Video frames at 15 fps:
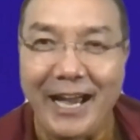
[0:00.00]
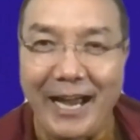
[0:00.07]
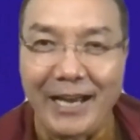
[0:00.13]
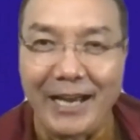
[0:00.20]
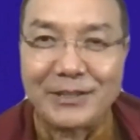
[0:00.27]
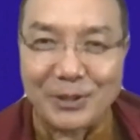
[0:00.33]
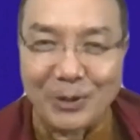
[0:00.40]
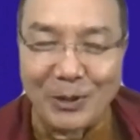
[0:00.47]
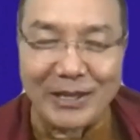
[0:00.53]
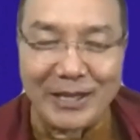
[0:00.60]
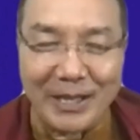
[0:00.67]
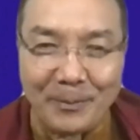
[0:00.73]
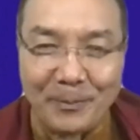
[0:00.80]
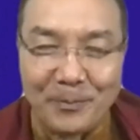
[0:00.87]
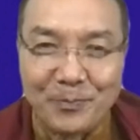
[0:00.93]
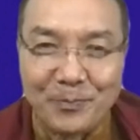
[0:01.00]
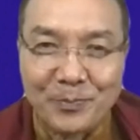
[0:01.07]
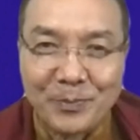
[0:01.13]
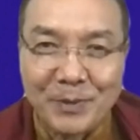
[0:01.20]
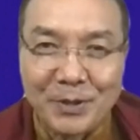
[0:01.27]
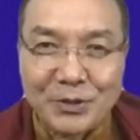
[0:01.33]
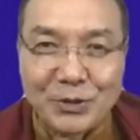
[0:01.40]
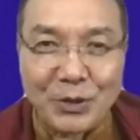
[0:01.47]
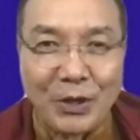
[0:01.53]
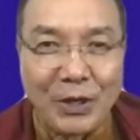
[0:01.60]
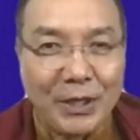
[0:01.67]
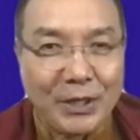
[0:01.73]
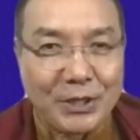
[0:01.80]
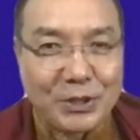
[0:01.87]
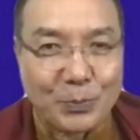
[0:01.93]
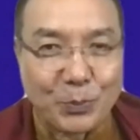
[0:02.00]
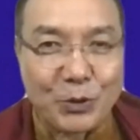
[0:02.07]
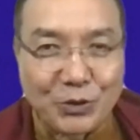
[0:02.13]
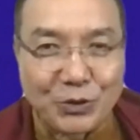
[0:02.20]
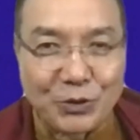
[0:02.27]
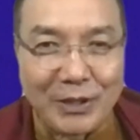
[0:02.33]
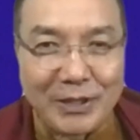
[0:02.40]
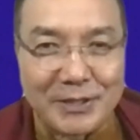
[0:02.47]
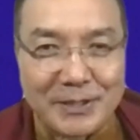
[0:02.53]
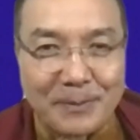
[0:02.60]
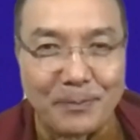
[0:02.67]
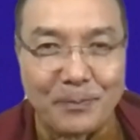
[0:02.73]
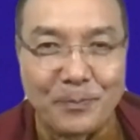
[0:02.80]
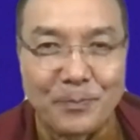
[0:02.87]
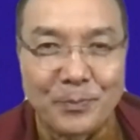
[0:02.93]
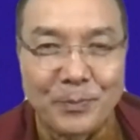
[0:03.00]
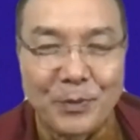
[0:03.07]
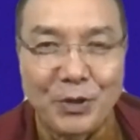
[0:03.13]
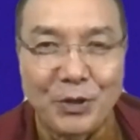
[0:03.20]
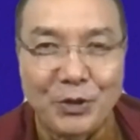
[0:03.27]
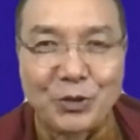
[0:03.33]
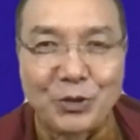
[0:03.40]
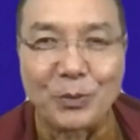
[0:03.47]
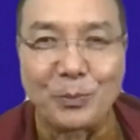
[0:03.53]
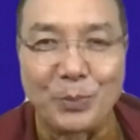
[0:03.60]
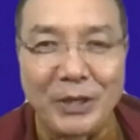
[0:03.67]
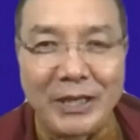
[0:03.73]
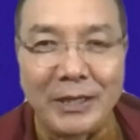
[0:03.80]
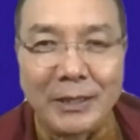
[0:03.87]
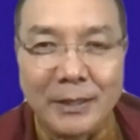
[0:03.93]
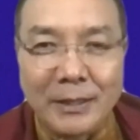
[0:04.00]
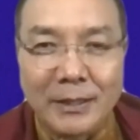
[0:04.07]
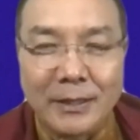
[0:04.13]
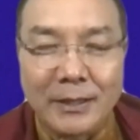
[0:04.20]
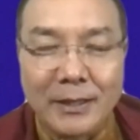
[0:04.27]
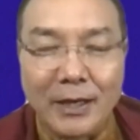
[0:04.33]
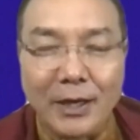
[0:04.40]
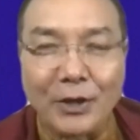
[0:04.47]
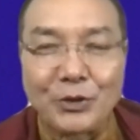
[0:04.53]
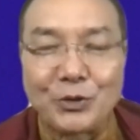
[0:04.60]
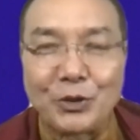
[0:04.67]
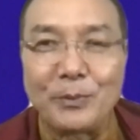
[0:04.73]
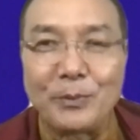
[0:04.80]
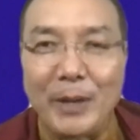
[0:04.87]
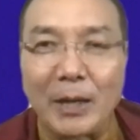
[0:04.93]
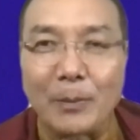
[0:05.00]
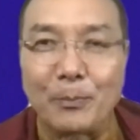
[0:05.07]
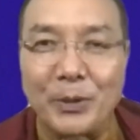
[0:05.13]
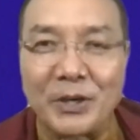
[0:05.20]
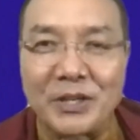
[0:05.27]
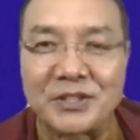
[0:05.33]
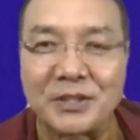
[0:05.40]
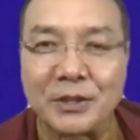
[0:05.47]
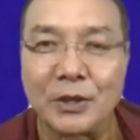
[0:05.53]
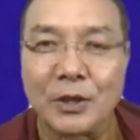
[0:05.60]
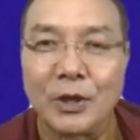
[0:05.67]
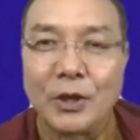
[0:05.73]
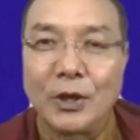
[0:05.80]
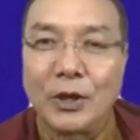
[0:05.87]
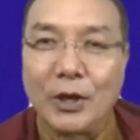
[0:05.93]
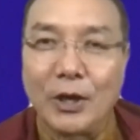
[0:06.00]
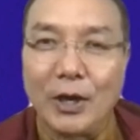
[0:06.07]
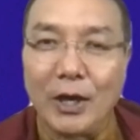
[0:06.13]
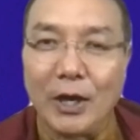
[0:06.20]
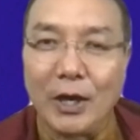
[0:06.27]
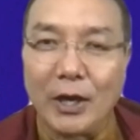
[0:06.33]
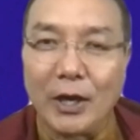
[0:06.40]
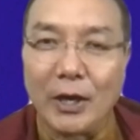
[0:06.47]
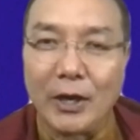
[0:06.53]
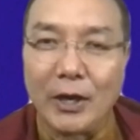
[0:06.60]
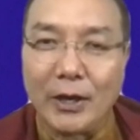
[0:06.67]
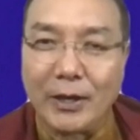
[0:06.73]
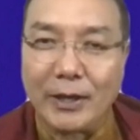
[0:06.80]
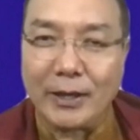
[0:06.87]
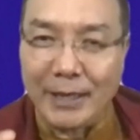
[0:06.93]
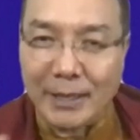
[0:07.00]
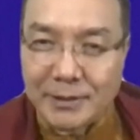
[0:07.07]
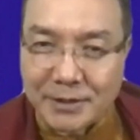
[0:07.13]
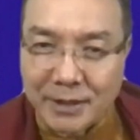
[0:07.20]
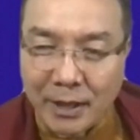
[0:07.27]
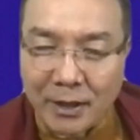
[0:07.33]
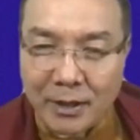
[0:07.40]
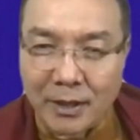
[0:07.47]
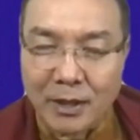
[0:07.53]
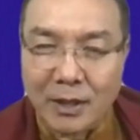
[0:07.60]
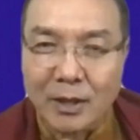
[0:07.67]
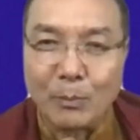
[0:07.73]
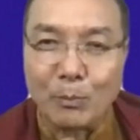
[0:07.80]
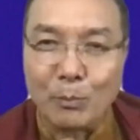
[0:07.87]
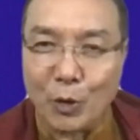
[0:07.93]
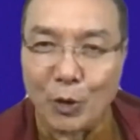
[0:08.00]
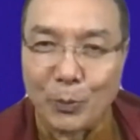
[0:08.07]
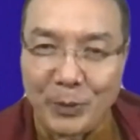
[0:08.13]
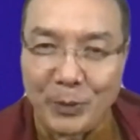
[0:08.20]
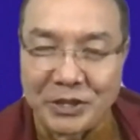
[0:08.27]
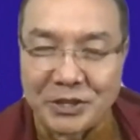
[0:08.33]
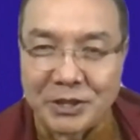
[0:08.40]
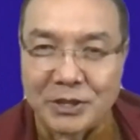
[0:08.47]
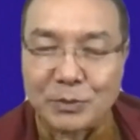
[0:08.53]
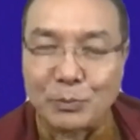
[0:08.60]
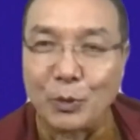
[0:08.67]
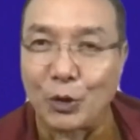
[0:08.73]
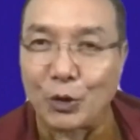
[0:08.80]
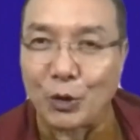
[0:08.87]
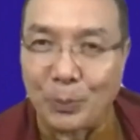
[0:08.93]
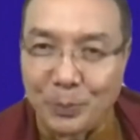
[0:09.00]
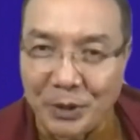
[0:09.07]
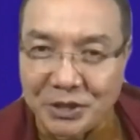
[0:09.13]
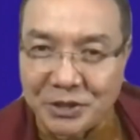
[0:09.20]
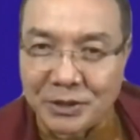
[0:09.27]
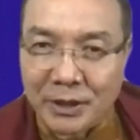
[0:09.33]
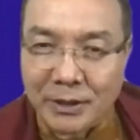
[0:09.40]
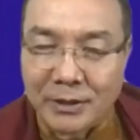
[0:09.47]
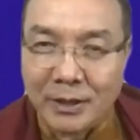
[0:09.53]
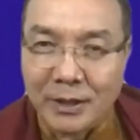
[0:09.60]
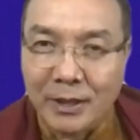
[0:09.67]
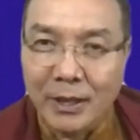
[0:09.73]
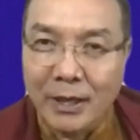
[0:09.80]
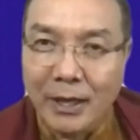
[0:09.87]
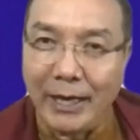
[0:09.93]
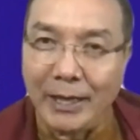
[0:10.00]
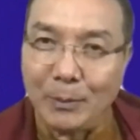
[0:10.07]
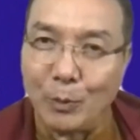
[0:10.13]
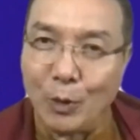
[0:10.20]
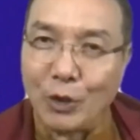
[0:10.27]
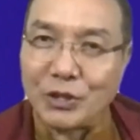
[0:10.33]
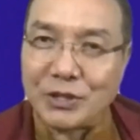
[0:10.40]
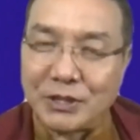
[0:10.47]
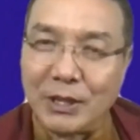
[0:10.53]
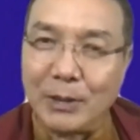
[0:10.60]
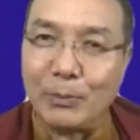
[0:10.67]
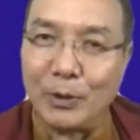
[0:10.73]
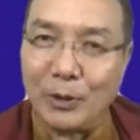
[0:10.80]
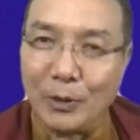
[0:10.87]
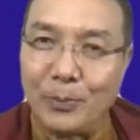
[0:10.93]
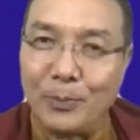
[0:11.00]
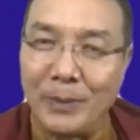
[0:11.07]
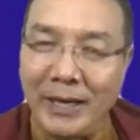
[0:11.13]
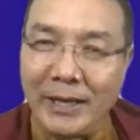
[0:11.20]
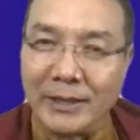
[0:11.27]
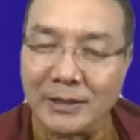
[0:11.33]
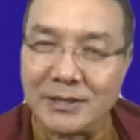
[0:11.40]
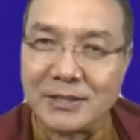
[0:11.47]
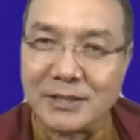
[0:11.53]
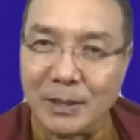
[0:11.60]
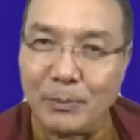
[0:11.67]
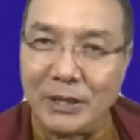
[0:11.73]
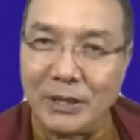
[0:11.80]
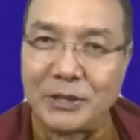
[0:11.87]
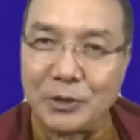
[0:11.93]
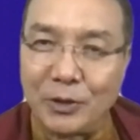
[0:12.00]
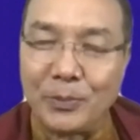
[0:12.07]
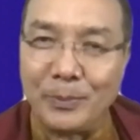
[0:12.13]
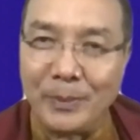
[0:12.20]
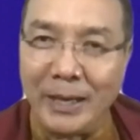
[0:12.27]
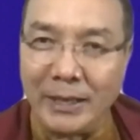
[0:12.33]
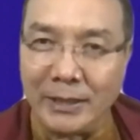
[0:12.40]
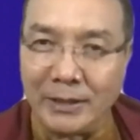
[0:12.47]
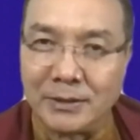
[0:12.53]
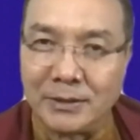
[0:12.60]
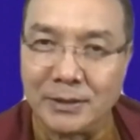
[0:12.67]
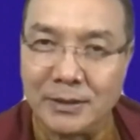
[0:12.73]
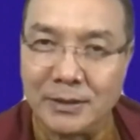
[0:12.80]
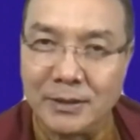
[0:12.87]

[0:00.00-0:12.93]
I told them. So spiritualism should make person less anger, more patience, more compassionate, and more stability of mind.